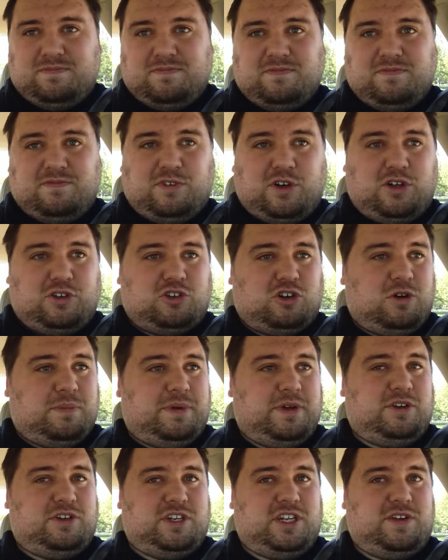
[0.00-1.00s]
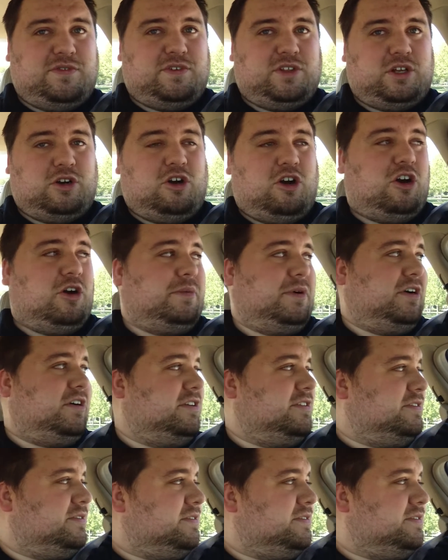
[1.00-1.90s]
vulnerability for their armor.